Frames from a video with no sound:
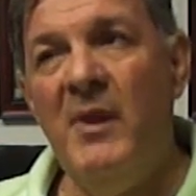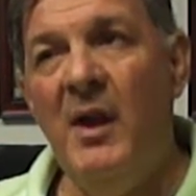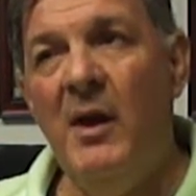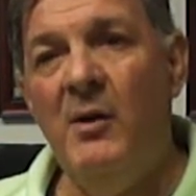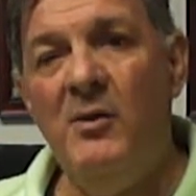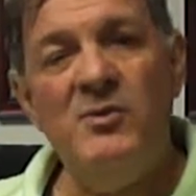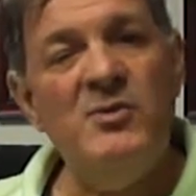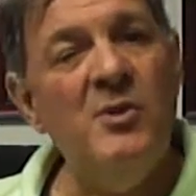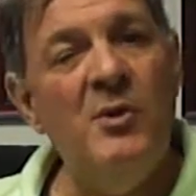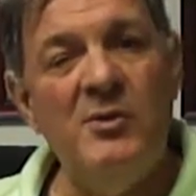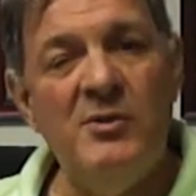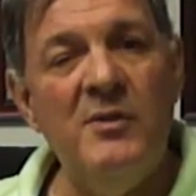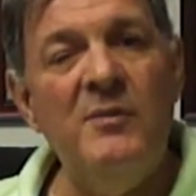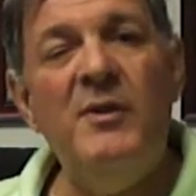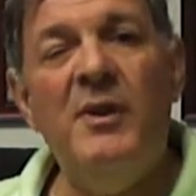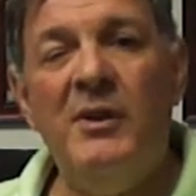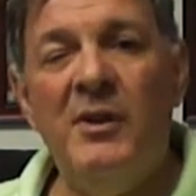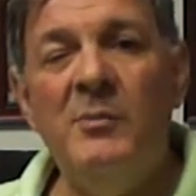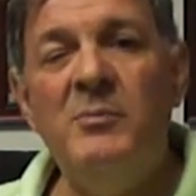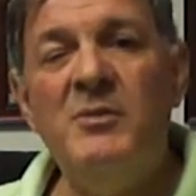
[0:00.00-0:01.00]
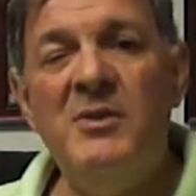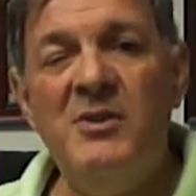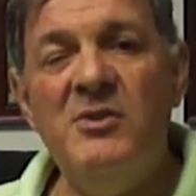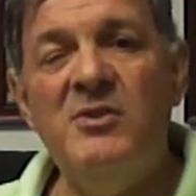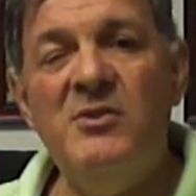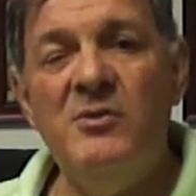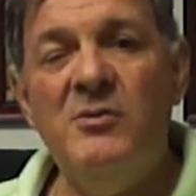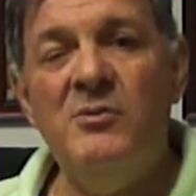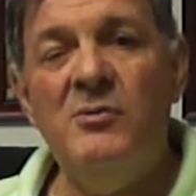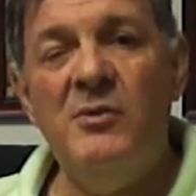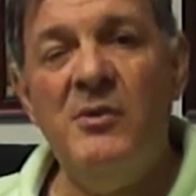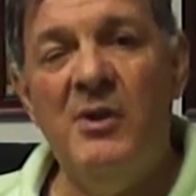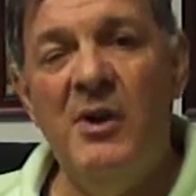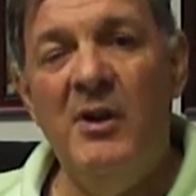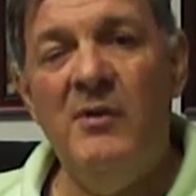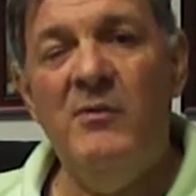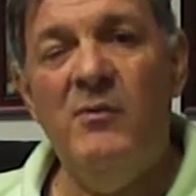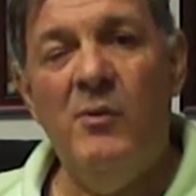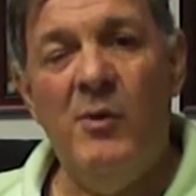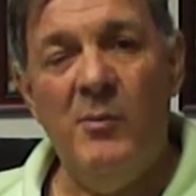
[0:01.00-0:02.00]
also it developed into
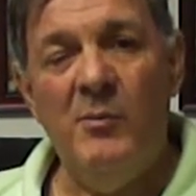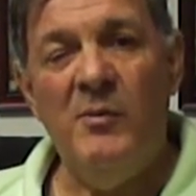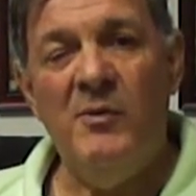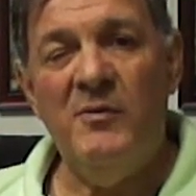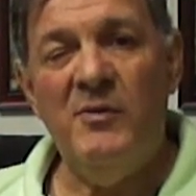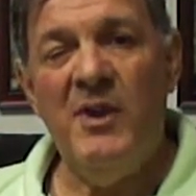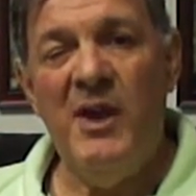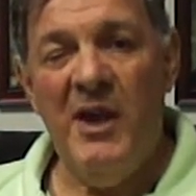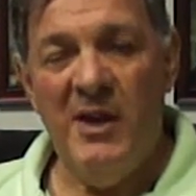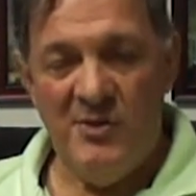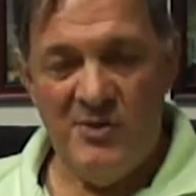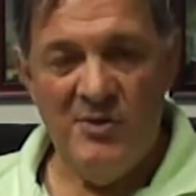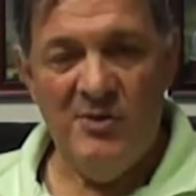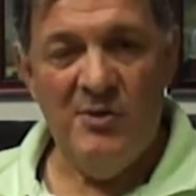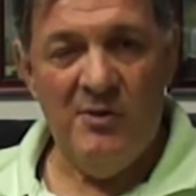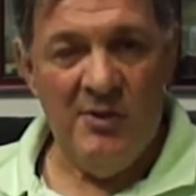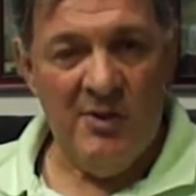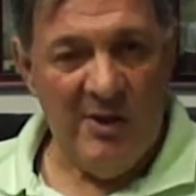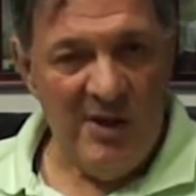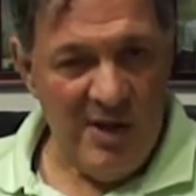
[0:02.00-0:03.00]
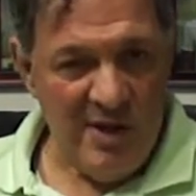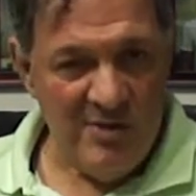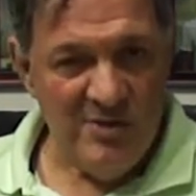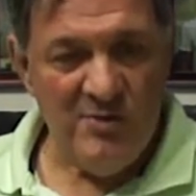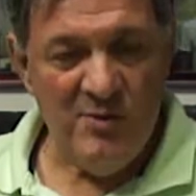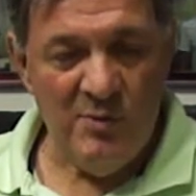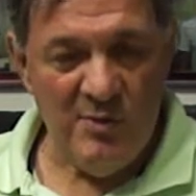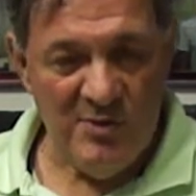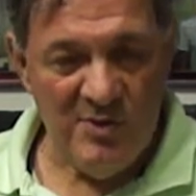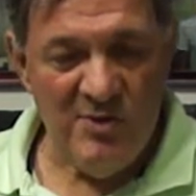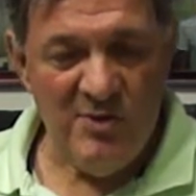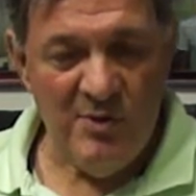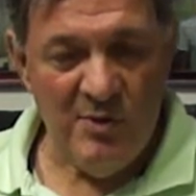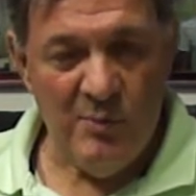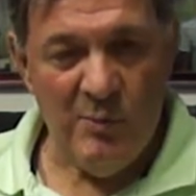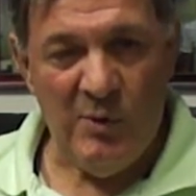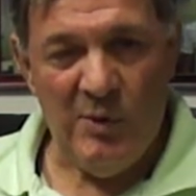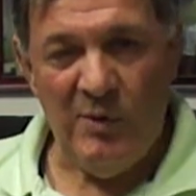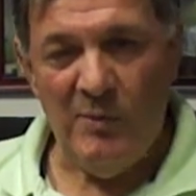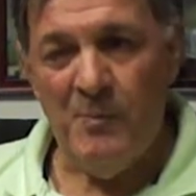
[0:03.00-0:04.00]
a form of cancer, a cancerous
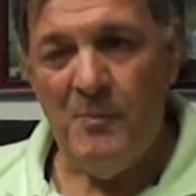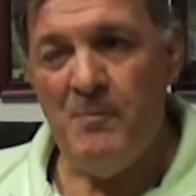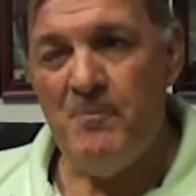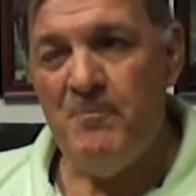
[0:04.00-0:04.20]
tumor.